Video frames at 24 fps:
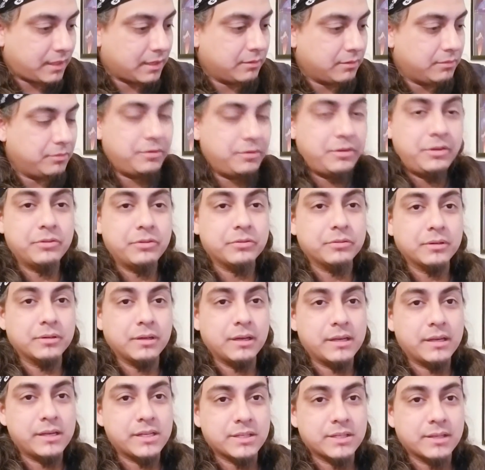Who knew
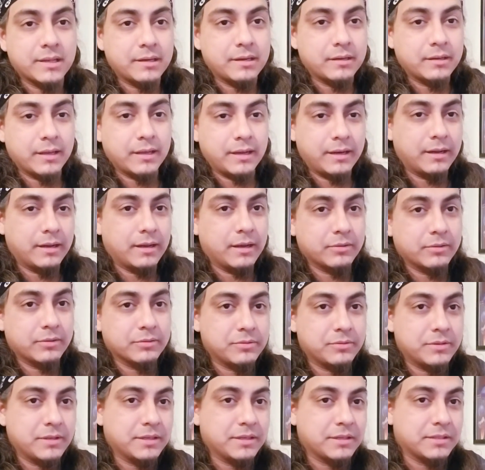Iceland had other
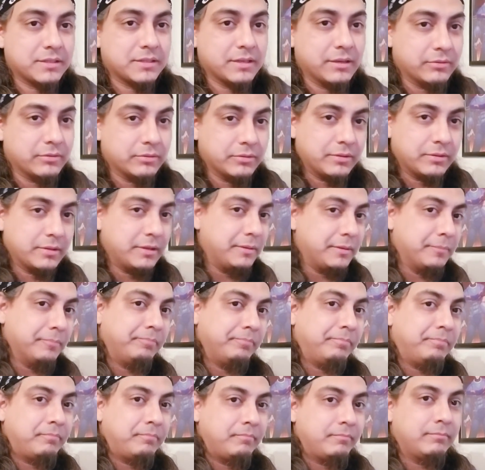things other than
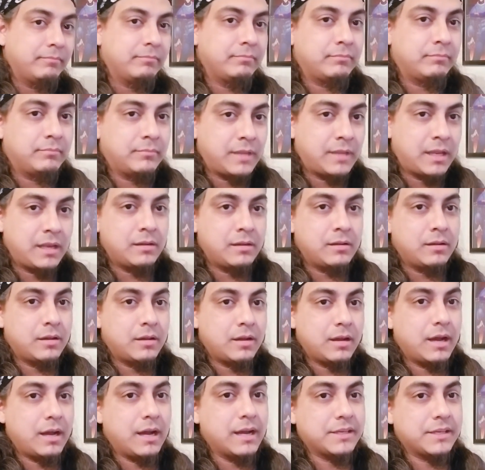
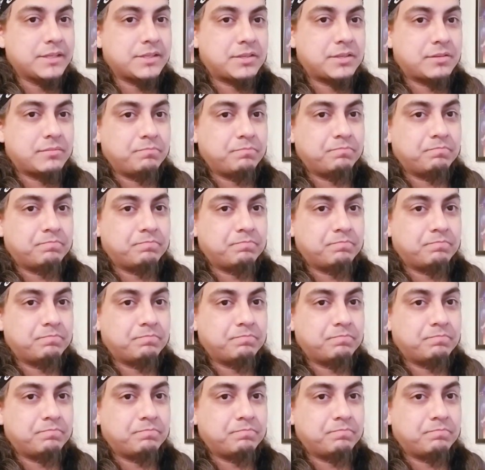ice